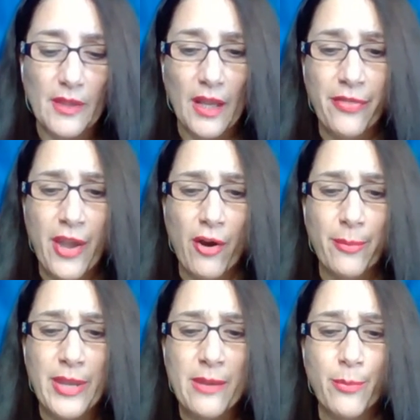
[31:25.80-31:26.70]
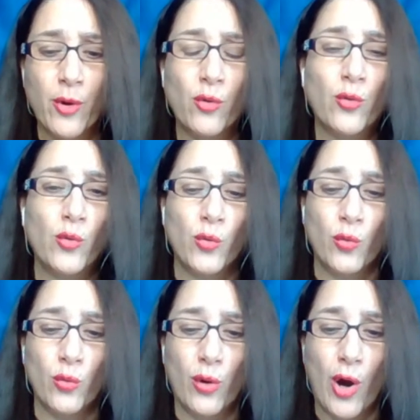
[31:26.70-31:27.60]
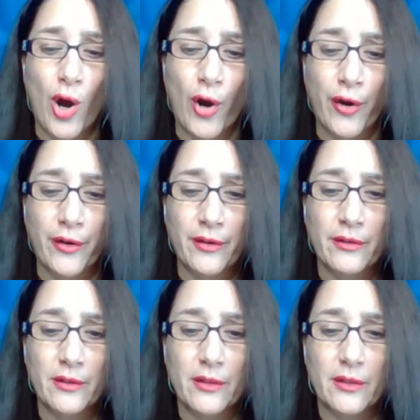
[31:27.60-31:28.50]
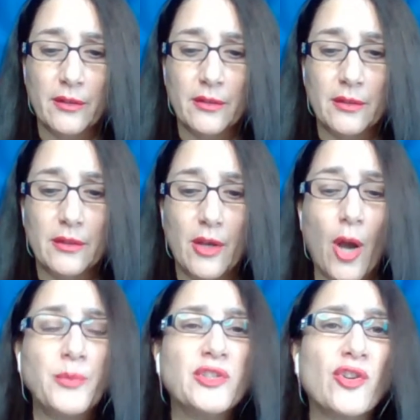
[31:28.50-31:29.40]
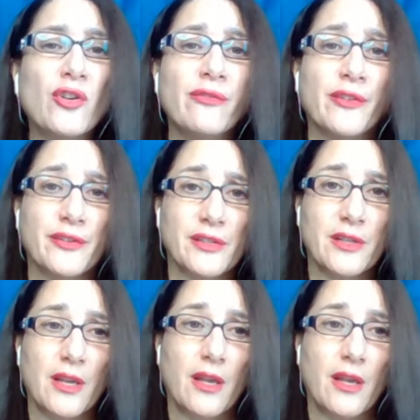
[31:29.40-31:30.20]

There are people who are observers.